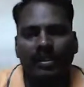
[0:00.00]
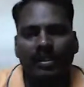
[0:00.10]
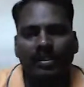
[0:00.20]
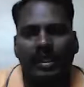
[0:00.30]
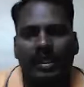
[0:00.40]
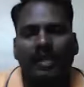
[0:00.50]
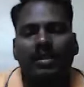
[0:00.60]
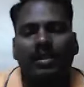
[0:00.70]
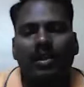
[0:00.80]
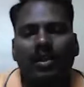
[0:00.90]

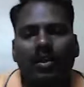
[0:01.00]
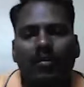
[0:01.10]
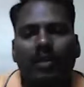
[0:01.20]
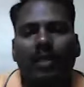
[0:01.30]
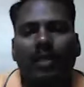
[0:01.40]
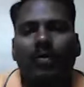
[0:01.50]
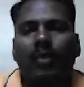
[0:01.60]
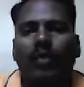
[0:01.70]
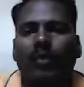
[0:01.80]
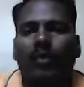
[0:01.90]
Second, 1
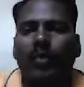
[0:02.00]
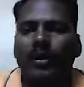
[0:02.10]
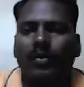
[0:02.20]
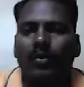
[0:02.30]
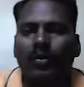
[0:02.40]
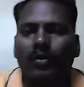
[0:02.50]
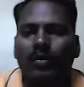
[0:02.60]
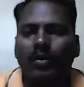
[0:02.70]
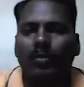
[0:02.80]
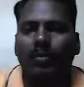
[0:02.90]
upon 1.2 to
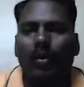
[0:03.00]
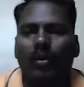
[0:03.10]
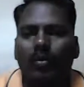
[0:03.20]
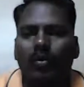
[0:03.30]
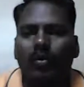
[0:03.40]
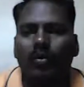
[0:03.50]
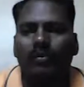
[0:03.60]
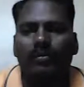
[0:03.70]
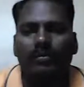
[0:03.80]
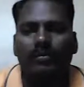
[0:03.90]
the power 2,
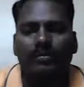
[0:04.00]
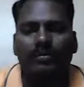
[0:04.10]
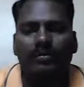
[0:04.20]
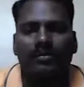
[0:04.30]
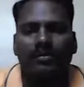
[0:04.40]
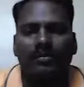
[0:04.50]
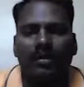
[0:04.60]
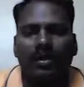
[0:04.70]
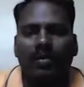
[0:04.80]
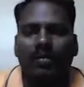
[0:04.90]

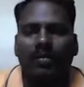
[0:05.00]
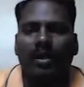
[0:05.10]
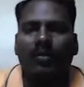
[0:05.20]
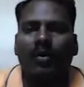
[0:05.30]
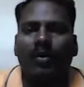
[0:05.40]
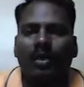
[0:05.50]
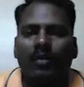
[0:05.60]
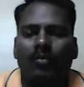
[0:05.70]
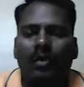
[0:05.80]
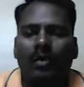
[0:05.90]
1 upon
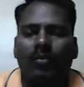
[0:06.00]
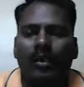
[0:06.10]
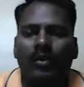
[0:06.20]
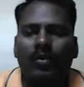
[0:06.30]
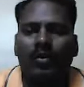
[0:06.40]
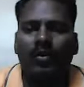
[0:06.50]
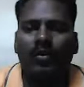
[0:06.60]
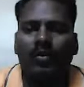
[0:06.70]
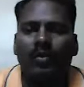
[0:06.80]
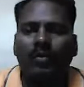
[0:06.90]
1.2 to
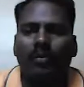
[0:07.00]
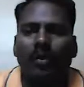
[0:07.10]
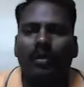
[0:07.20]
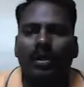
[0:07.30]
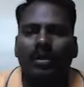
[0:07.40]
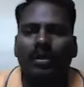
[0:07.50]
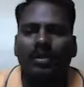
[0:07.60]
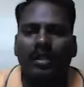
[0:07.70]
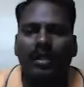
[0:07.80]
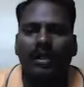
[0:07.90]
the power
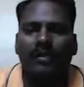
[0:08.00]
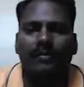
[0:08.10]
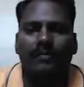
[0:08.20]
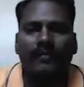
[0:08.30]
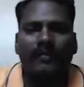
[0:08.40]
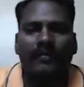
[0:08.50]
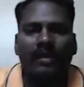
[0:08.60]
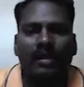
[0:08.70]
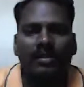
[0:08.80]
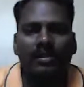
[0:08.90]
3.
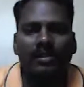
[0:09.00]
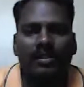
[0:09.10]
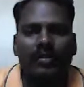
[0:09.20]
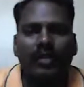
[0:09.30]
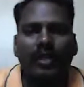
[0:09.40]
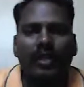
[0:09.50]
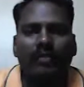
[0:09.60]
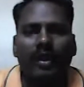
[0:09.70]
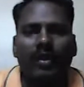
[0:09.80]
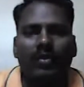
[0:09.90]
This is how you can
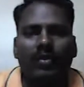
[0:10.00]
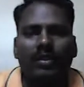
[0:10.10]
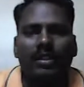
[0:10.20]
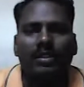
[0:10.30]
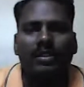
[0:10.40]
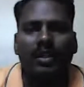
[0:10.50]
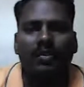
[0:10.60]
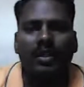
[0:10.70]
find out the discounting